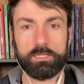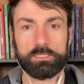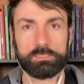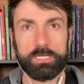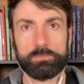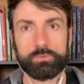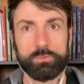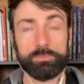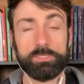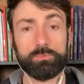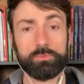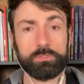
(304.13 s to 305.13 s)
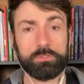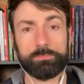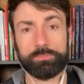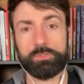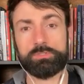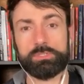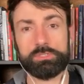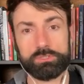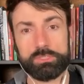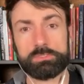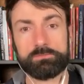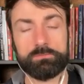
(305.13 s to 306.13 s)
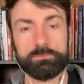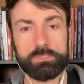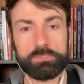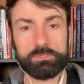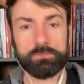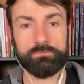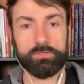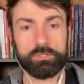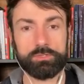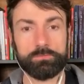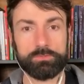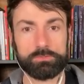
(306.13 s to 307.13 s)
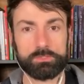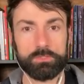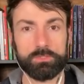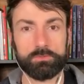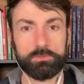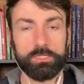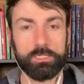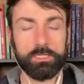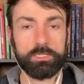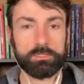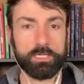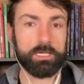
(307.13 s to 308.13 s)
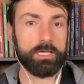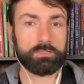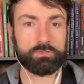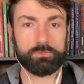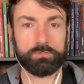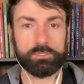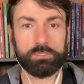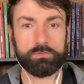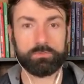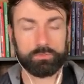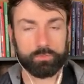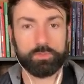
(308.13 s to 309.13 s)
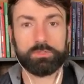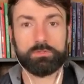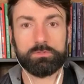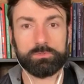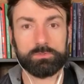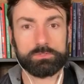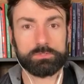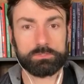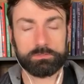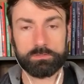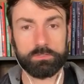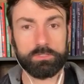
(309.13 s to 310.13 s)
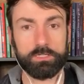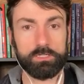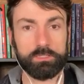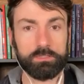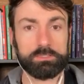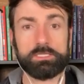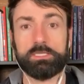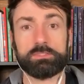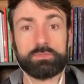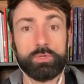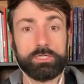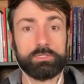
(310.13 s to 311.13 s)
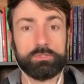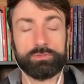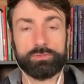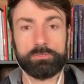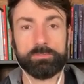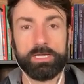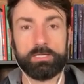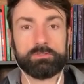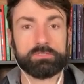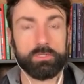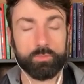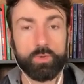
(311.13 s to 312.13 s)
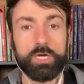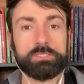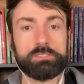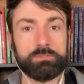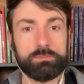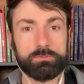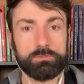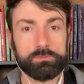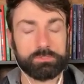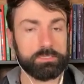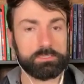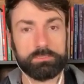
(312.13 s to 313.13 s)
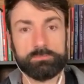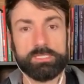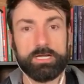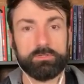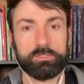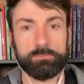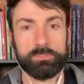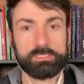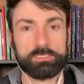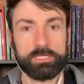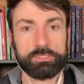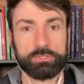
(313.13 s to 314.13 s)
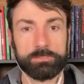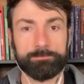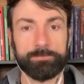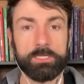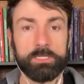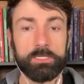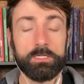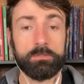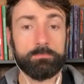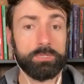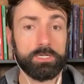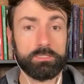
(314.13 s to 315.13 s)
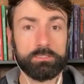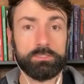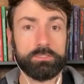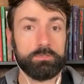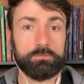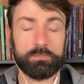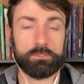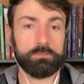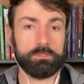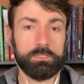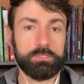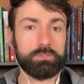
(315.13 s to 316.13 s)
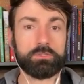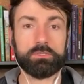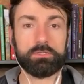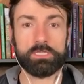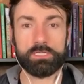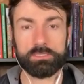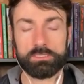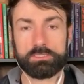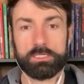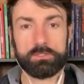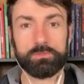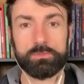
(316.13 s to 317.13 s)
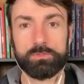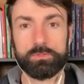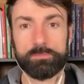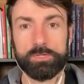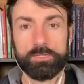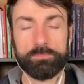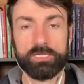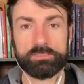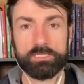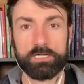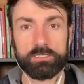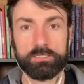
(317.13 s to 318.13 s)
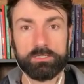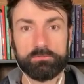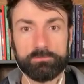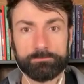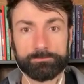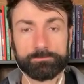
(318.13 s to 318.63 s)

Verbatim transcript: a lot of times when people approach it just from these two variables alone, they actually will lose, uh, let's say, the 20 or 30 pounds they want to lose. They slim down their midsection. But, you know, and you can look at this at Google, PubMed.gov,